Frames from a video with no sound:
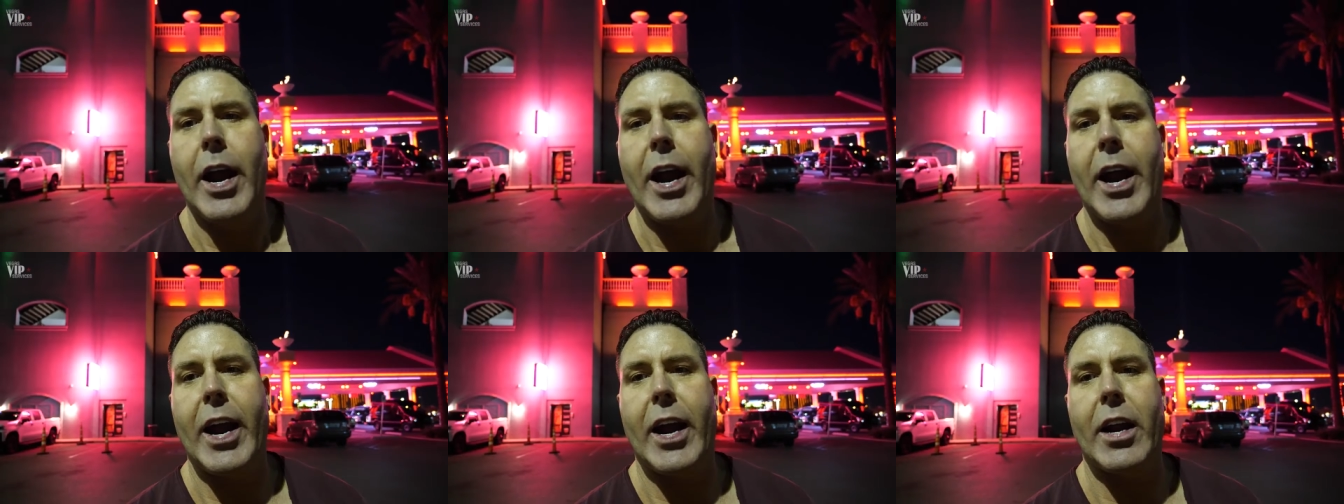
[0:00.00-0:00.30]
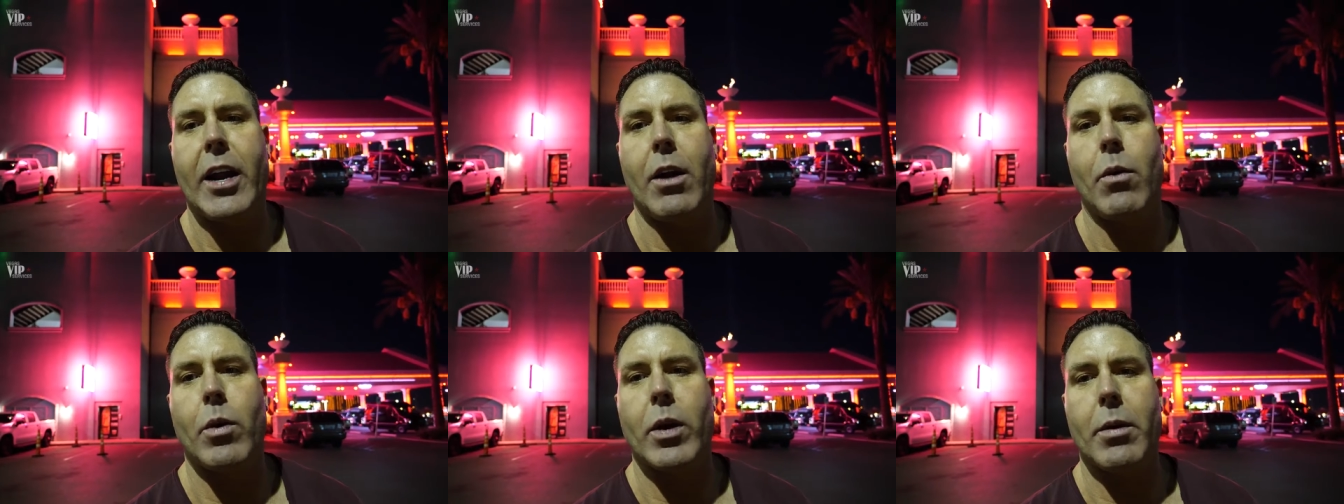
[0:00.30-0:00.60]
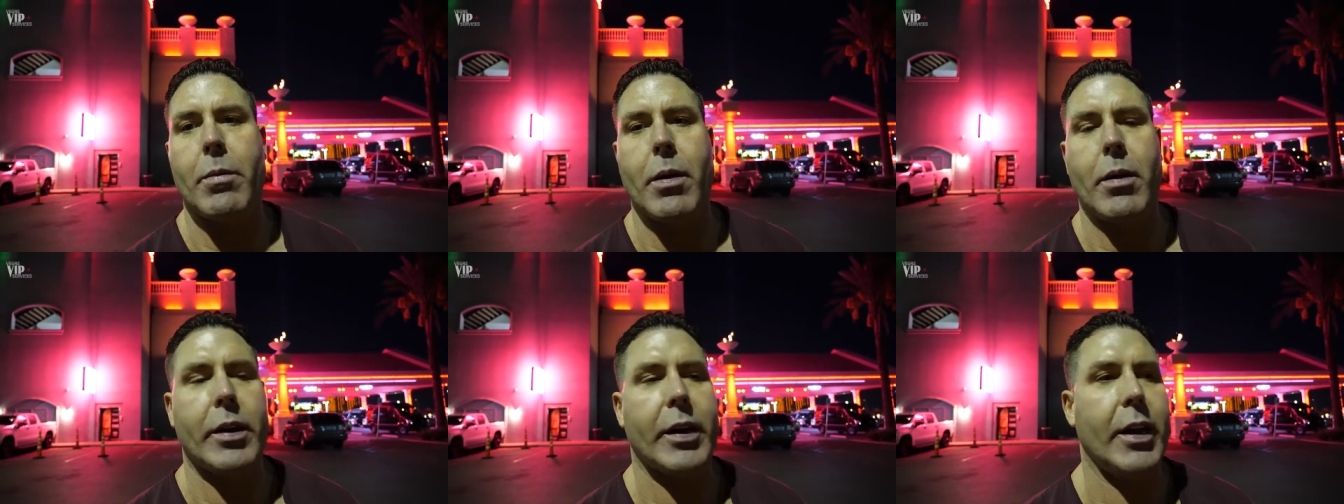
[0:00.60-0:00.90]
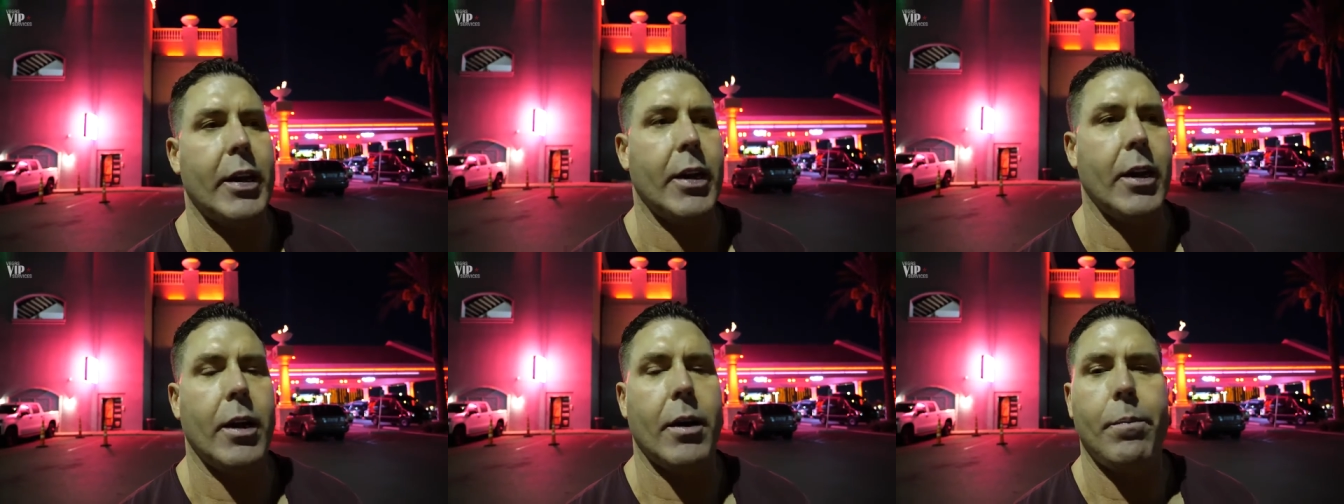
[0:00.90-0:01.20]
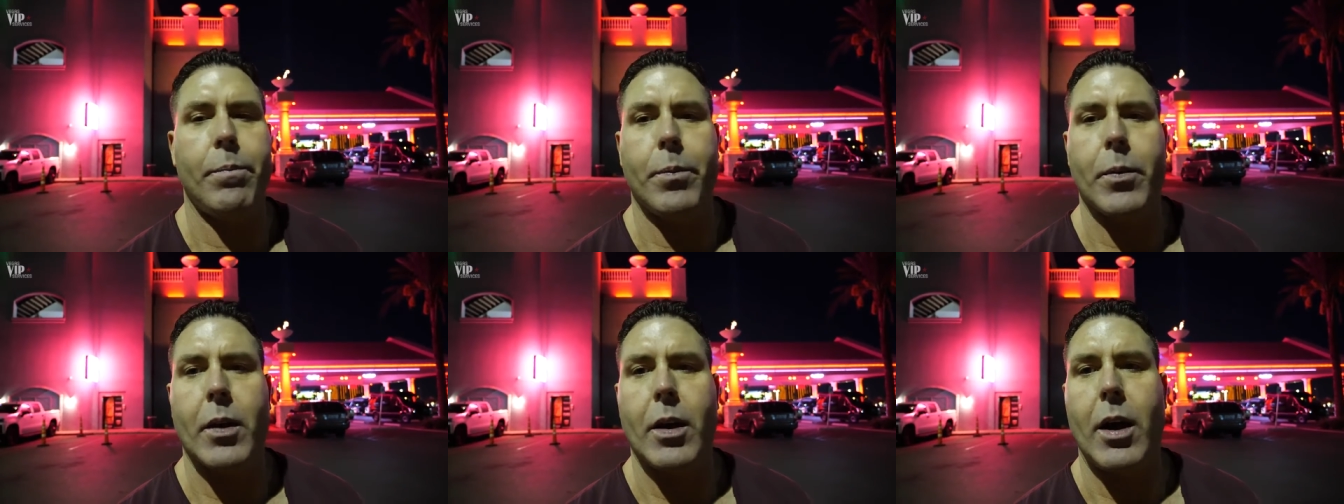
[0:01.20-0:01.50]
and uh, we're going to be able to get you
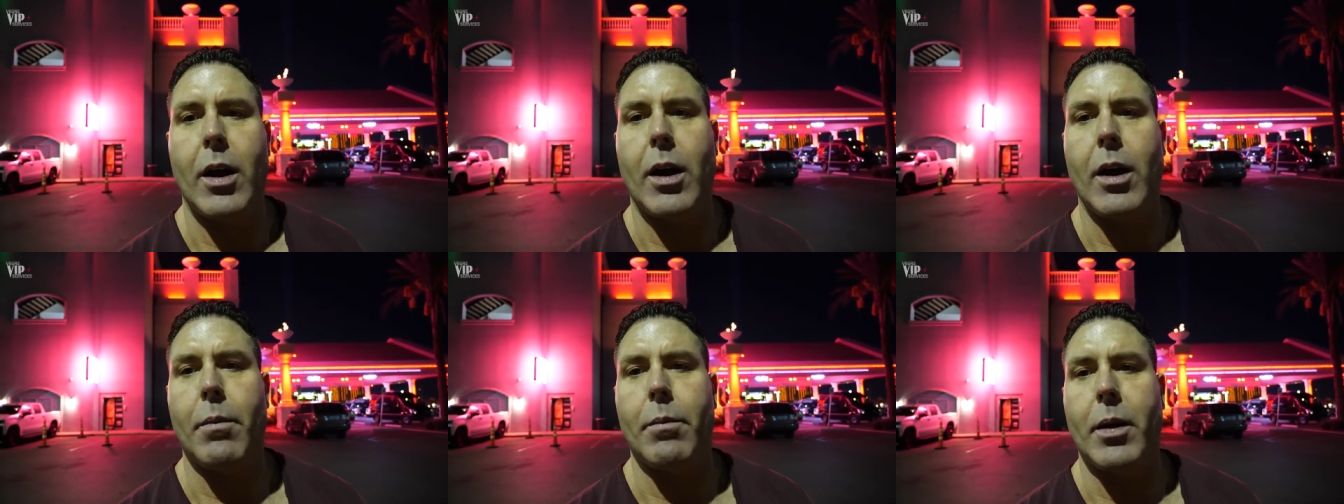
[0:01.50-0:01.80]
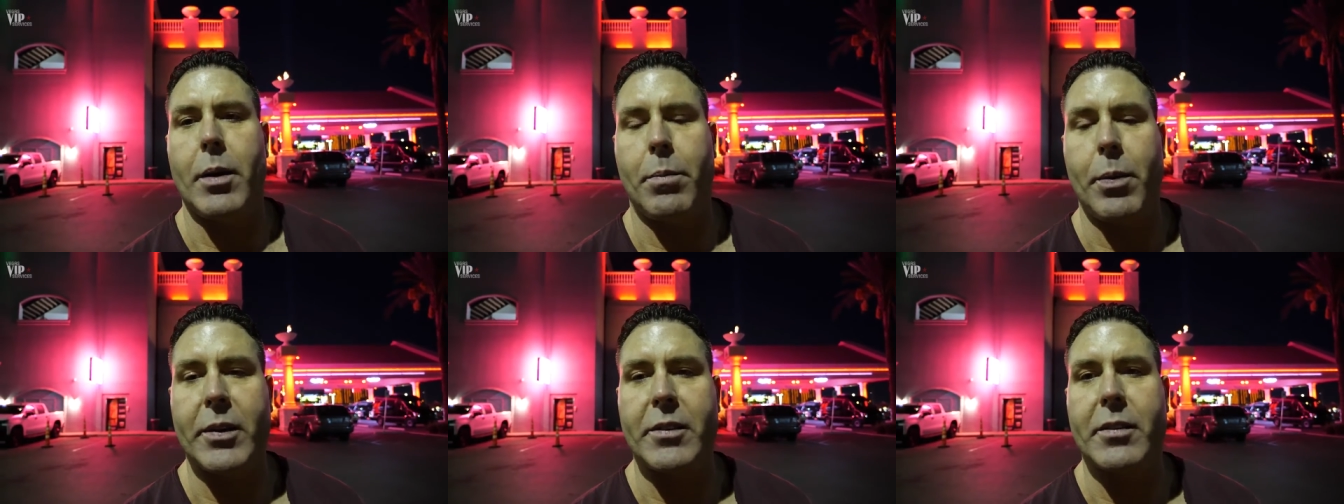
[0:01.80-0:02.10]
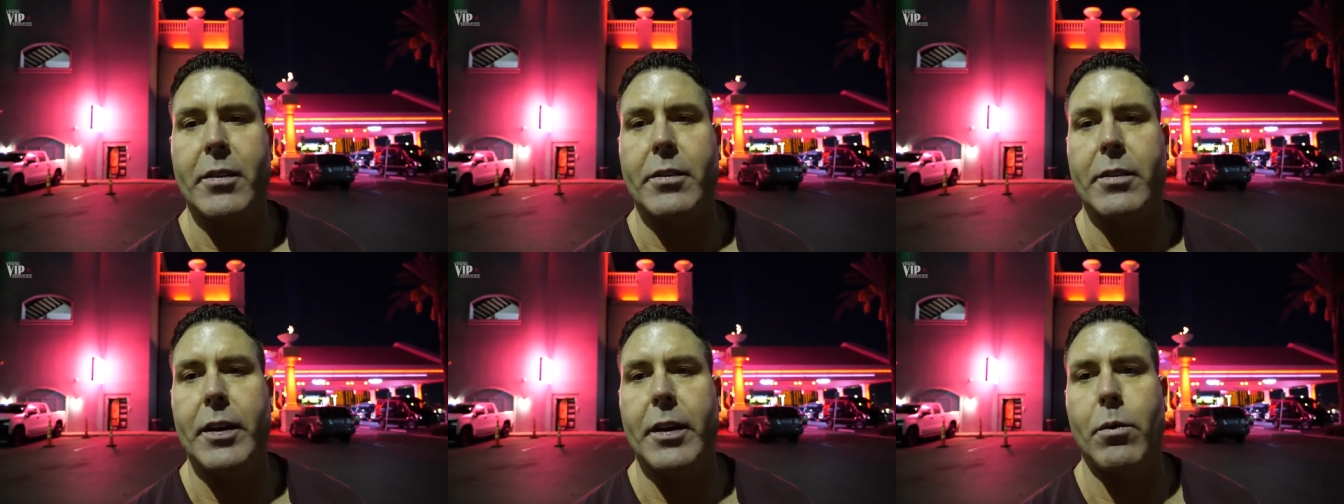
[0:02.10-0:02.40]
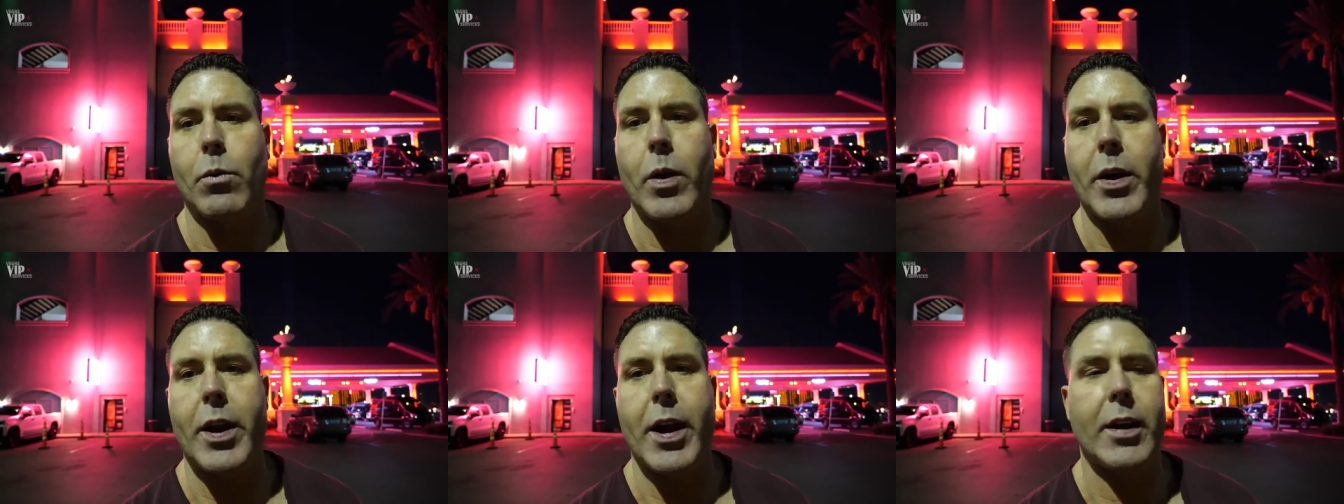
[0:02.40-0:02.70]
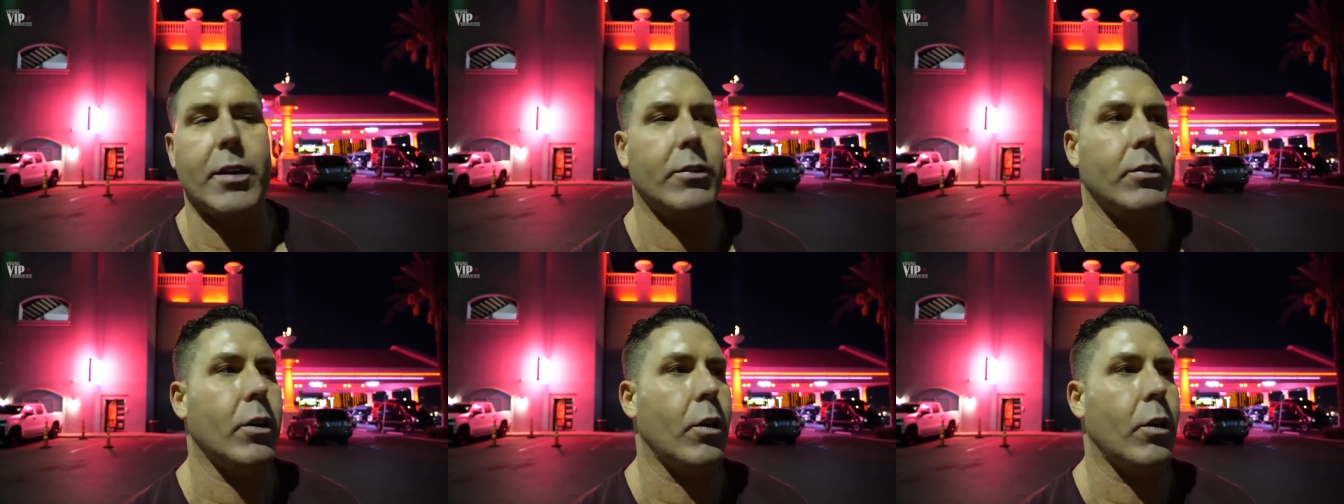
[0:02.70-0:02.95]
um, a place to sit and whatnot.